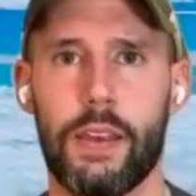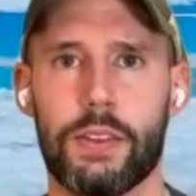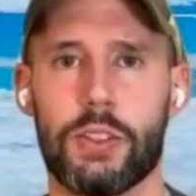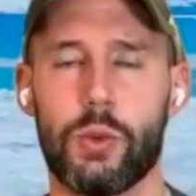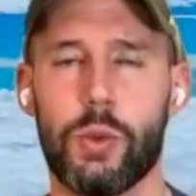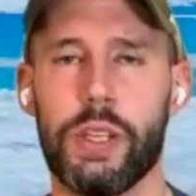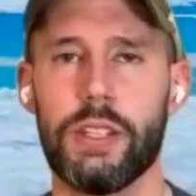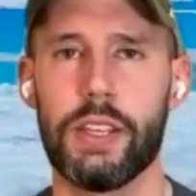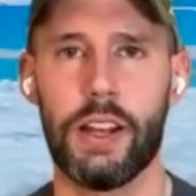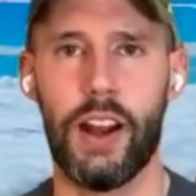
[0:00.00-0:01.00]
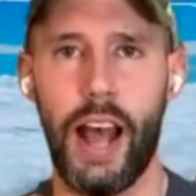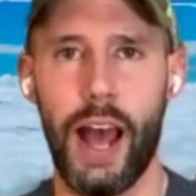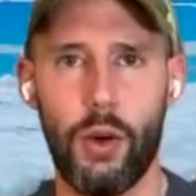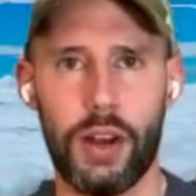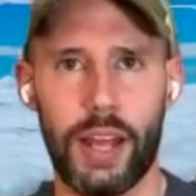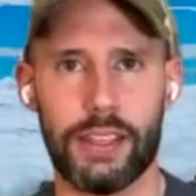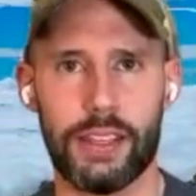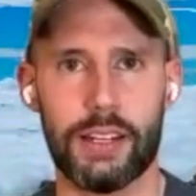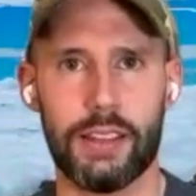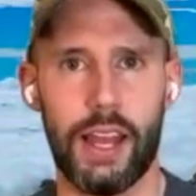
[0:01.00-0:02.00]
Squeeze the air out at
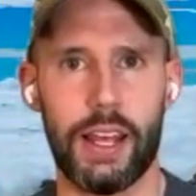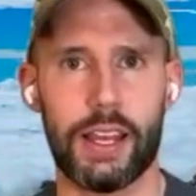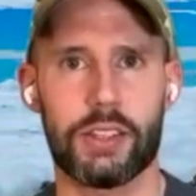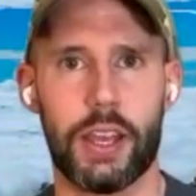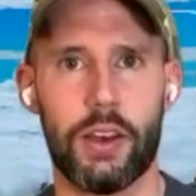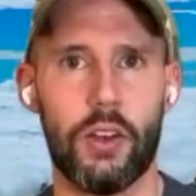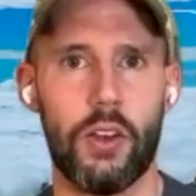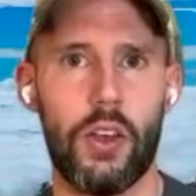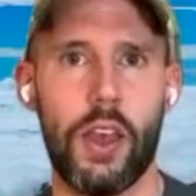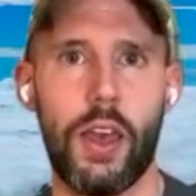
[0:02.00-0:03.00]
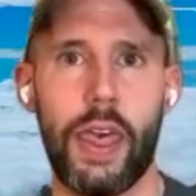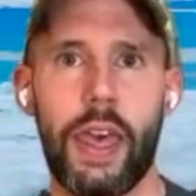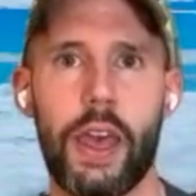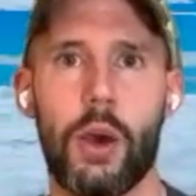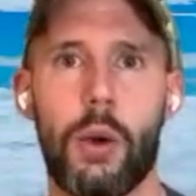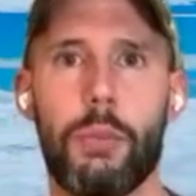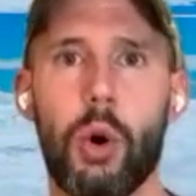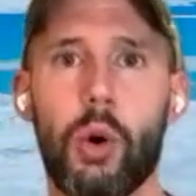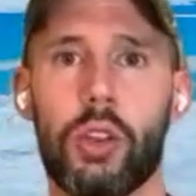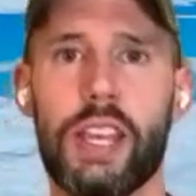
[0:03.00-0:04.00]
the end of that exhale.
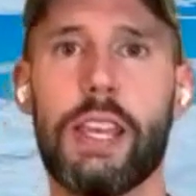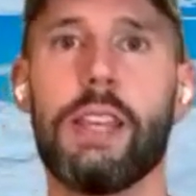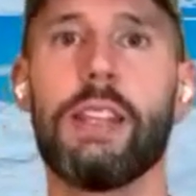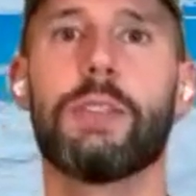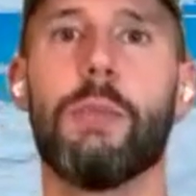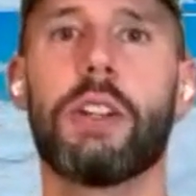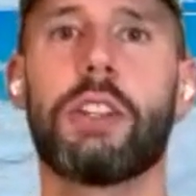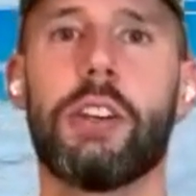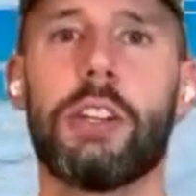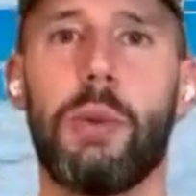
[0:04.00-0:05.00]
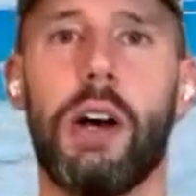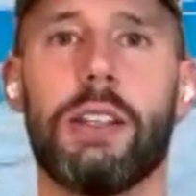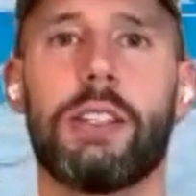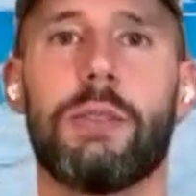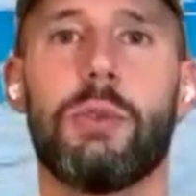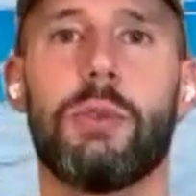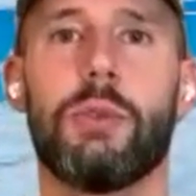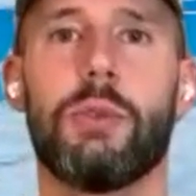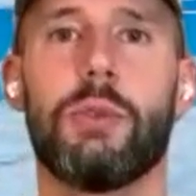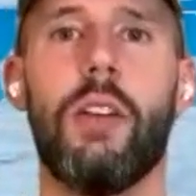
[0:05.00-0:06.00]
Pull in as much air as
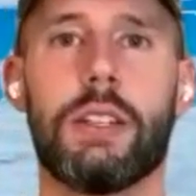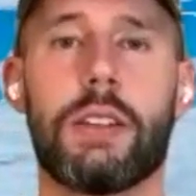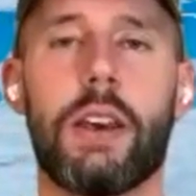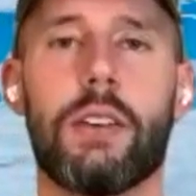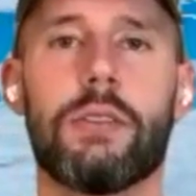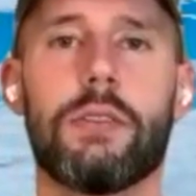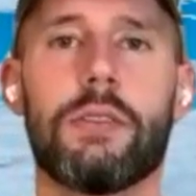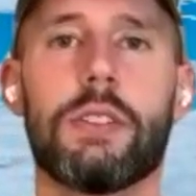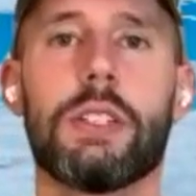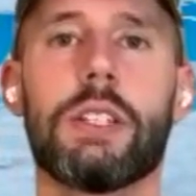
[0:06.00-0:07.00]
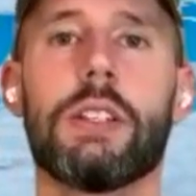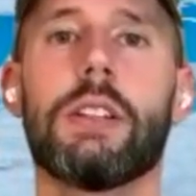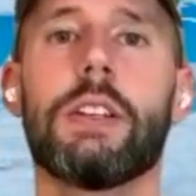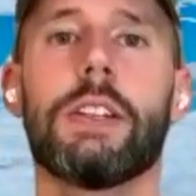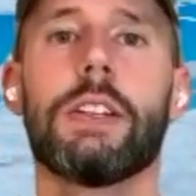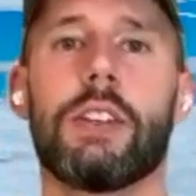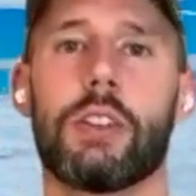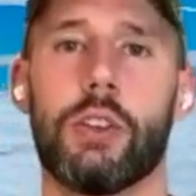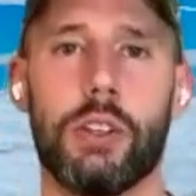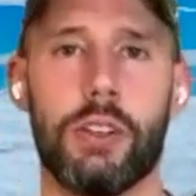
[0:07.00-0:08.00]
possible on the inhale.
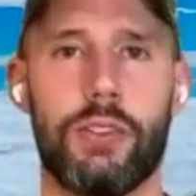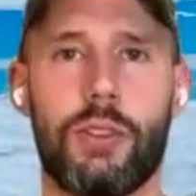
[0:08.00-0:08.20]
Good.